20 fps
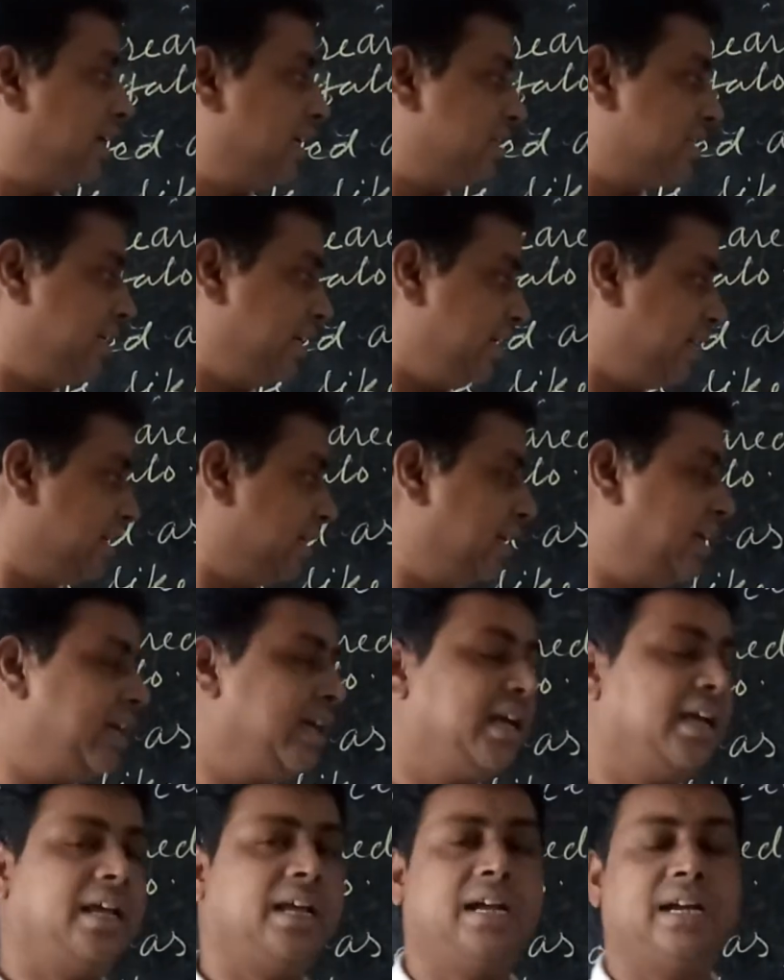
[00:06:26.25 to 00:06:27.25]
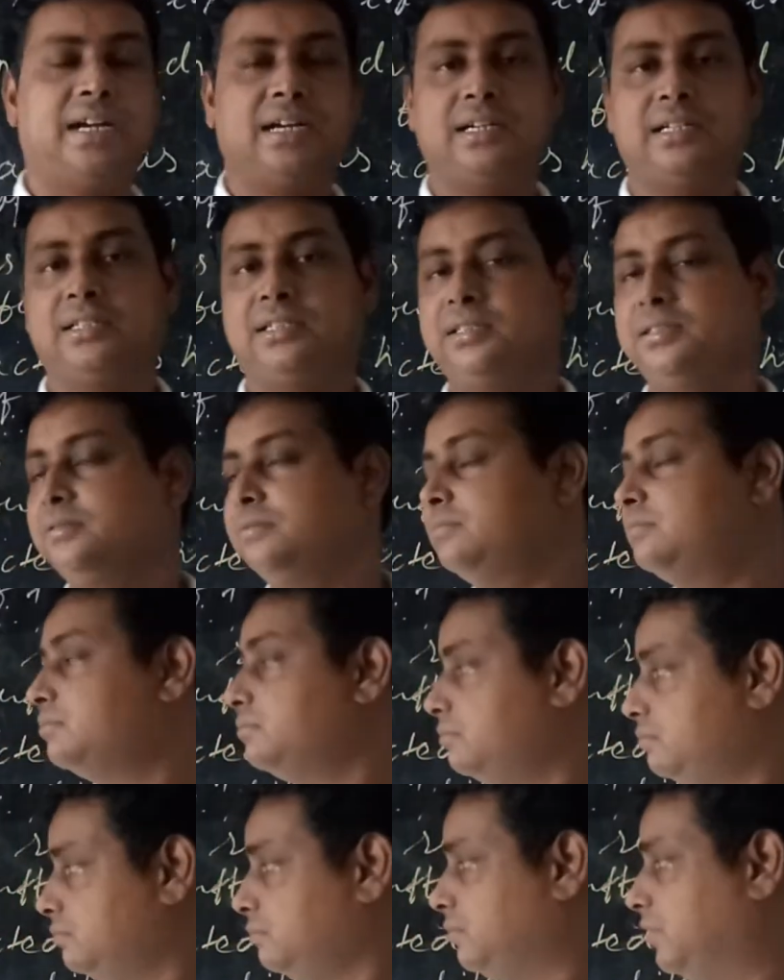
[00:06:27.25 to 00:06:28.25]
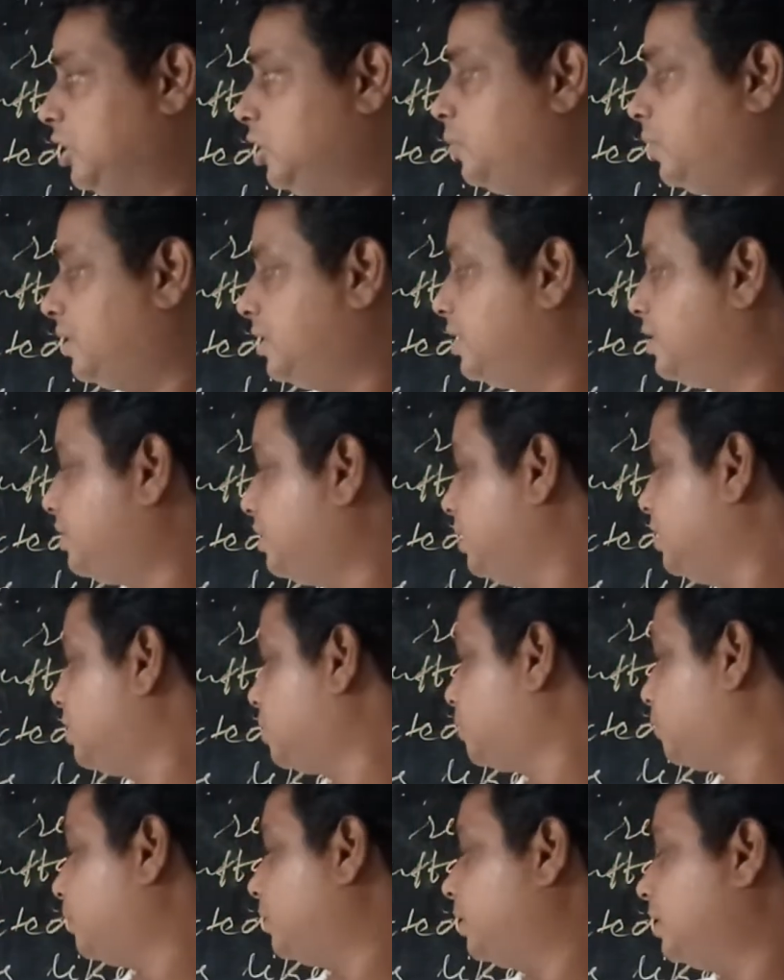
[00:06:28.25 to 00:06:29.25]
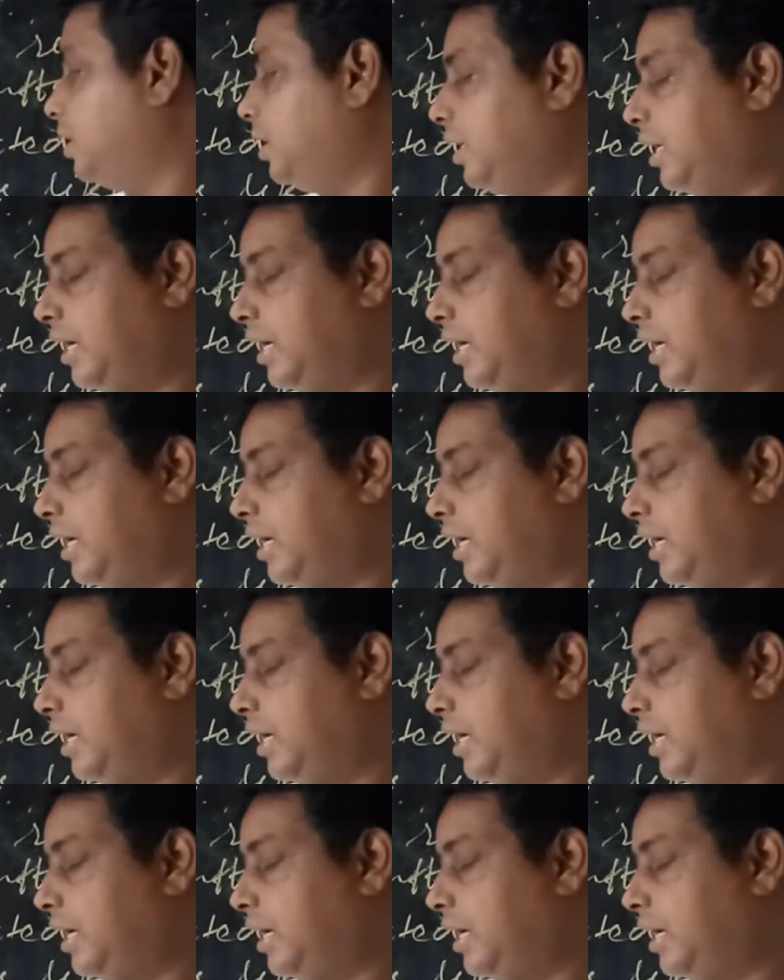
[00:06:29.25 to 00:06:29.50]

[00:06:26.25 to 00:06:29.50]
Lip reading: Understand? And it was stitched with